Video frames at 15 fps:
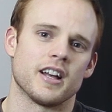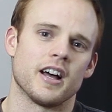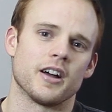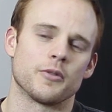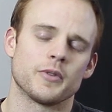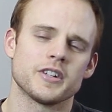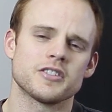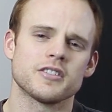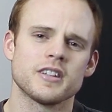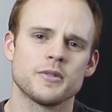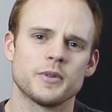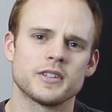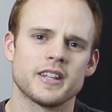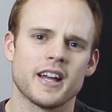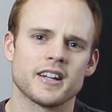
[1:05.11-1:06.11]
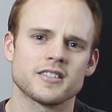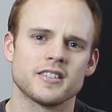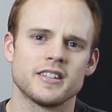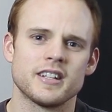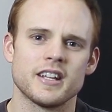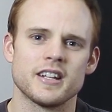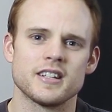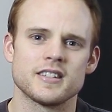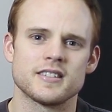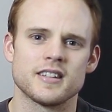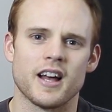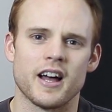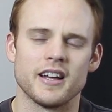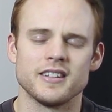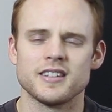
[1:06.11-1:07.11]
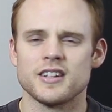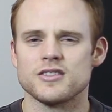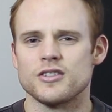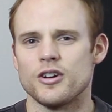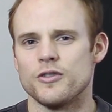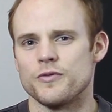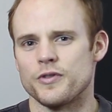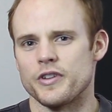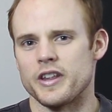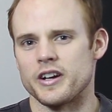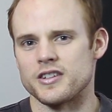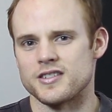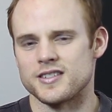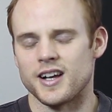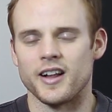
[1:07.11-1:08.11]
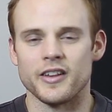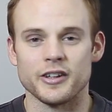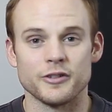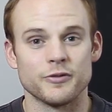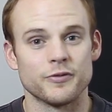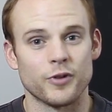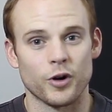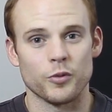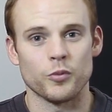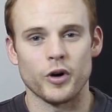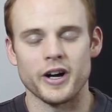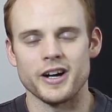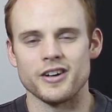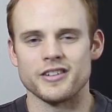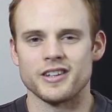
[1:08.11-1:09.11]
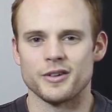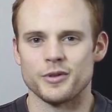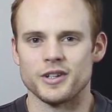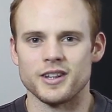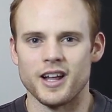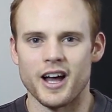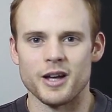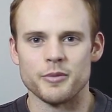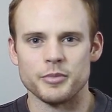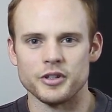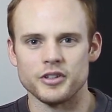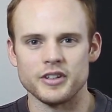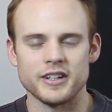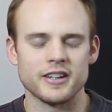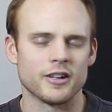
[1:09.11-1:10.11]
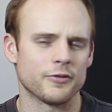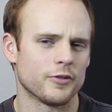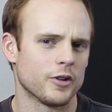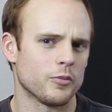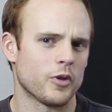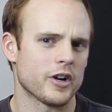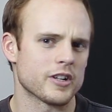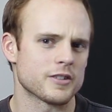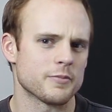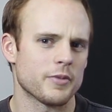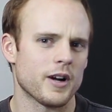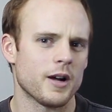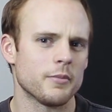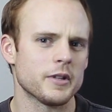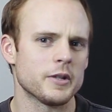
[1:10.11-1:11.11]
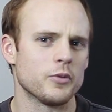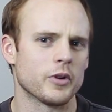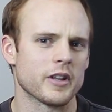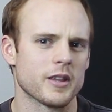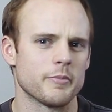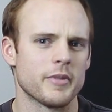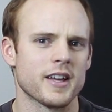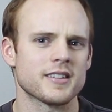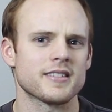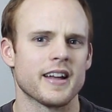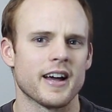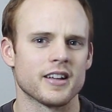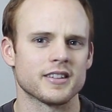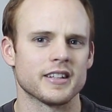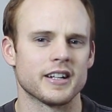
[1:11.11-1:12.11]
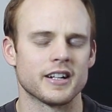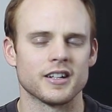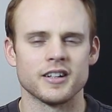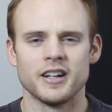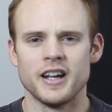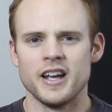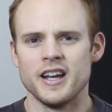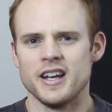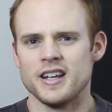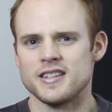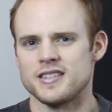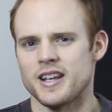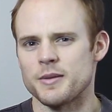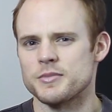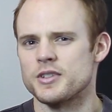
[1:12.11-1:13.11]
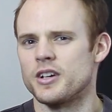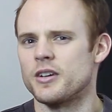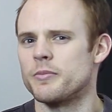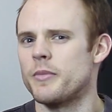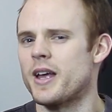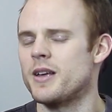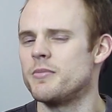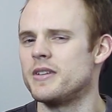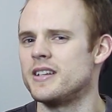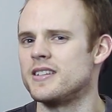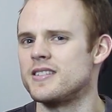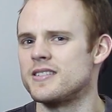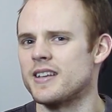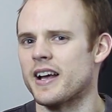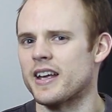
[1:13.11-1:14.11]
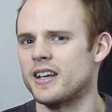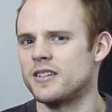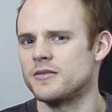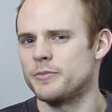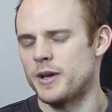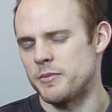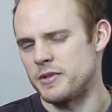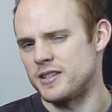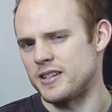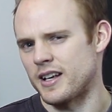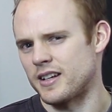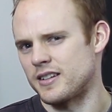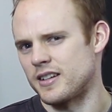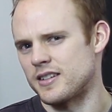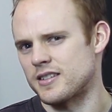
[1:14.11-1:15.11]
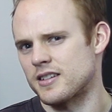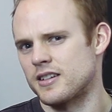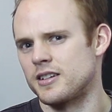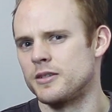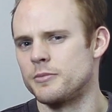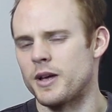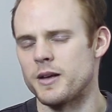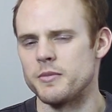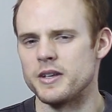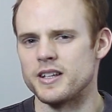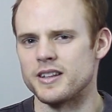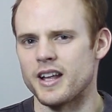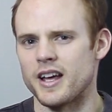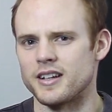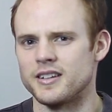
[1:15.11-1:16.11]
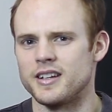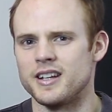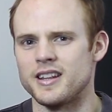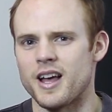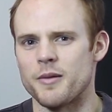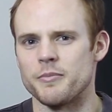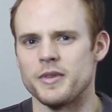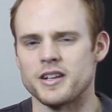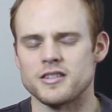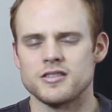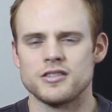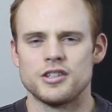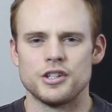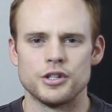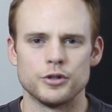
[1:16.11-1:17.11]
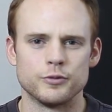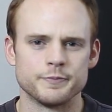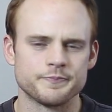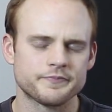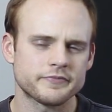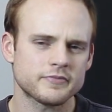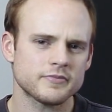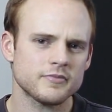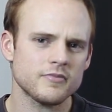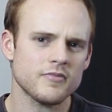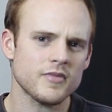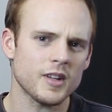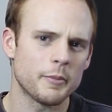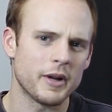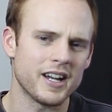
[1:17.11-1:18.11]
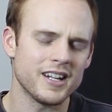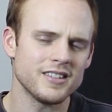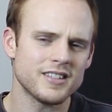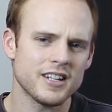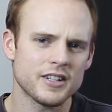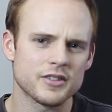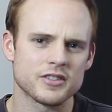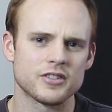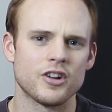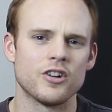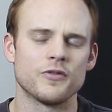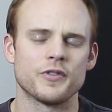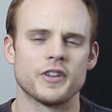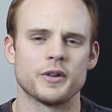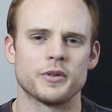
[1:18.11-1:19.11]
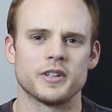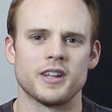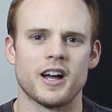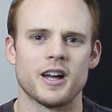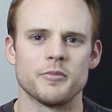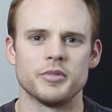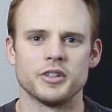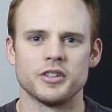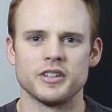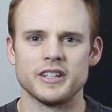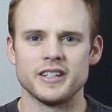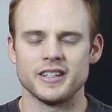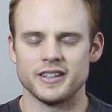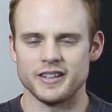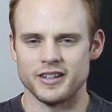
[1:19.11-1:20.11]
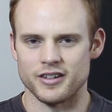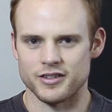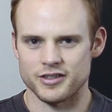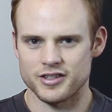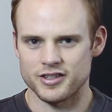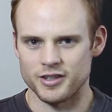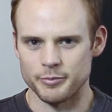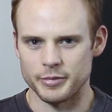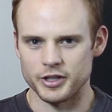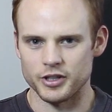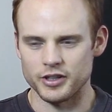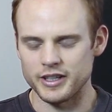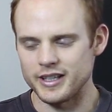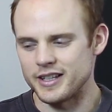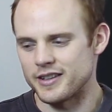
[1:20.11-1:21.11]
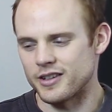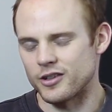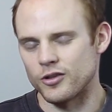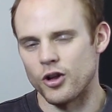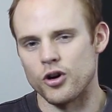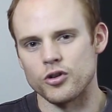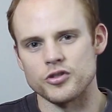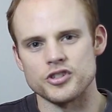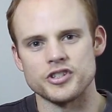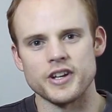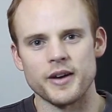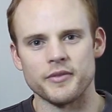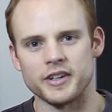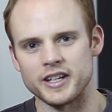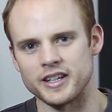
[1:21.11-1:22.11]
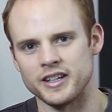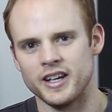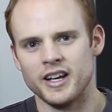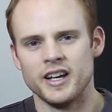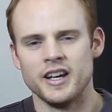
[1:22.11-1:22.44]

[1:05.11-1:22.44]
Uh, originally what they actually did is uh, Intel's known for their solid firmware and their reliability. Their firmware is probably one of the best out there. Samsung maybe second, maybe SanDisk, maybe in that, in that mix too. But Intel is known for their reliability and their stability and their longevity.